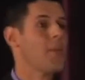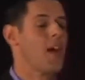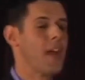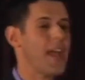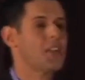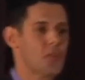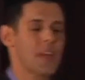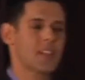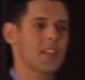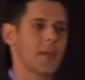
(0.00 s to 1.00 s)
about AIDS
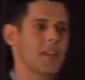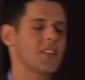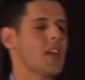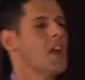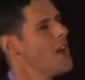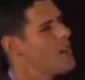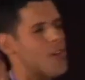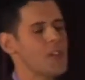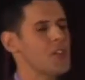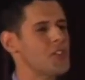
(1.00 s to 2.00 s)
risk, I mean,
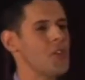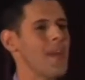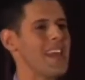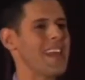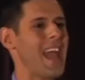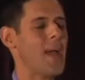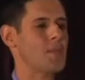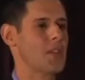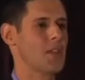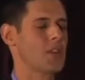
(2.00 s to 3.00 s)
there are just too many
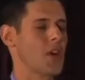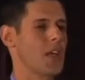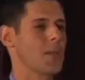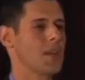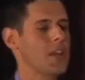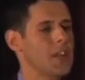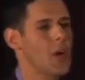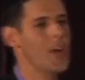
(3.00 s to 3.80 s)
gaps in this argument. The